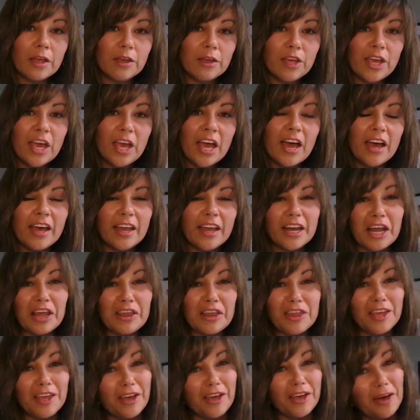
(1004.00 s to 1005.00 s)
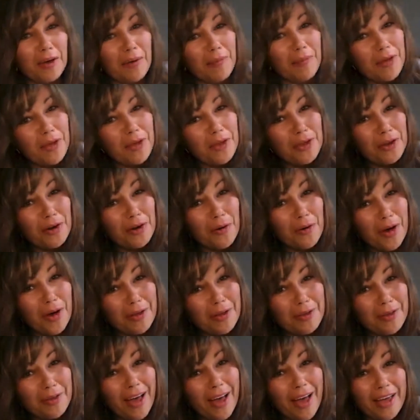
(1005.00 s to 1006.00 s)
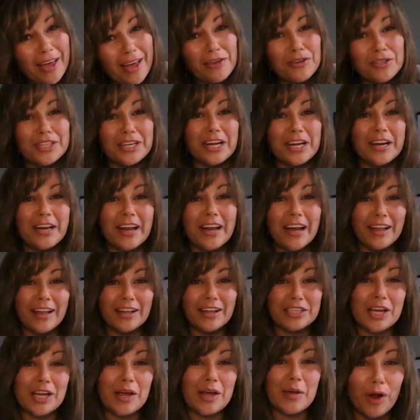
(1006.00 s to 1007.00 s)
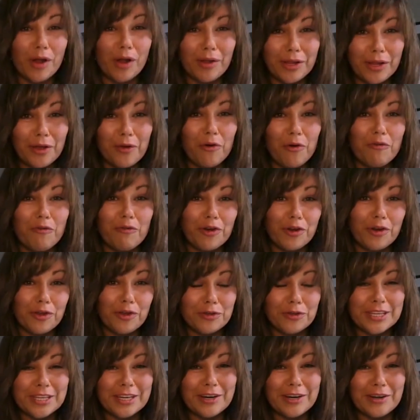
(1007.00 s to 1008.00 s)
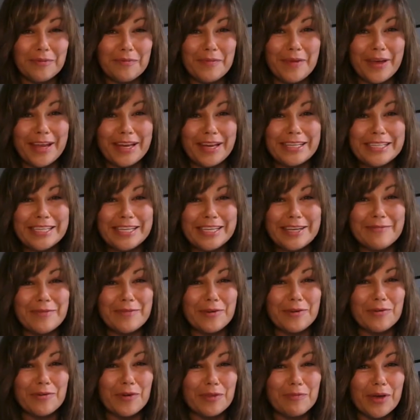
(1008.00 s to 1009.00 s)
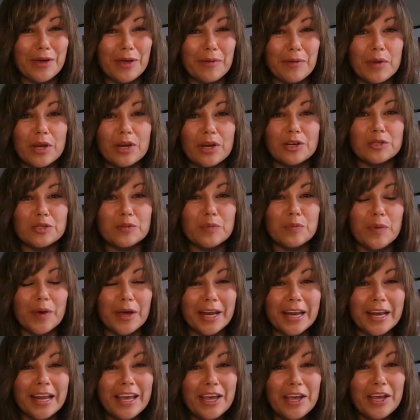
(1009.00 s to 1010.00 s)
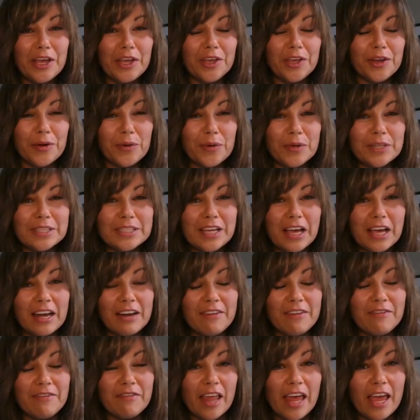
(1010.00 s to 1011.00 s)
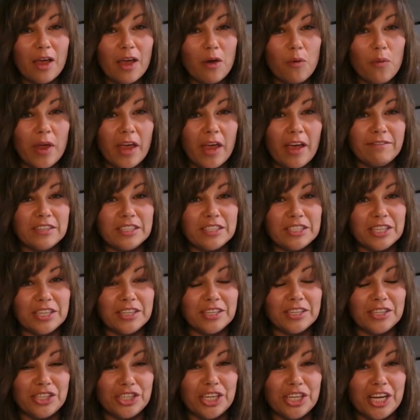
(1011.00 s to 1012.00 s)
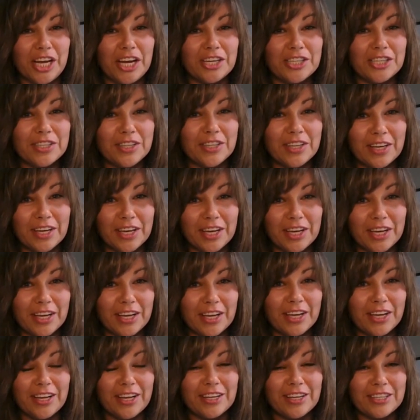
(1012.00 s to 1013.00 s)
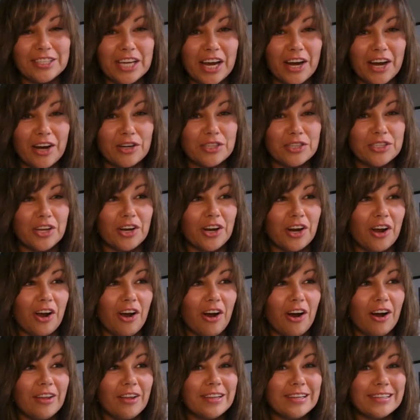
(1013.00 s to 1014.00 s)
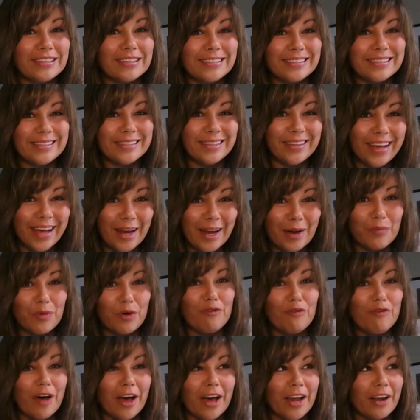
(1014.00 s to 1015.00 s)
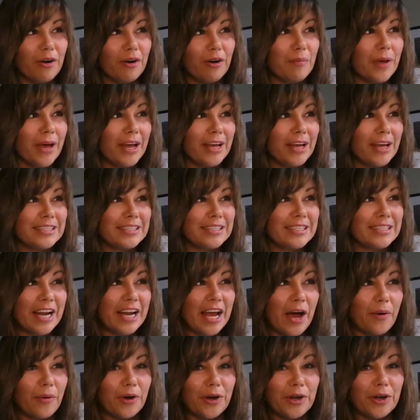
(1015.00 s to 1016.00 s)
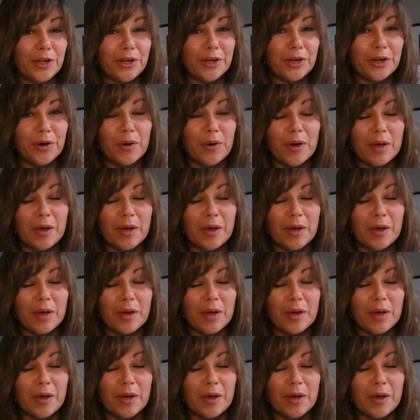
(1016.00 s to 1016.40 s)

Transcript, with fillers: Yeah, and I think, um, you know, I, I use an analogy, I probably overuse it on my team and with my peers, but, you know, it's kind of like we have to change the tires on a car that's still got to move one hundred miles an hour, you know?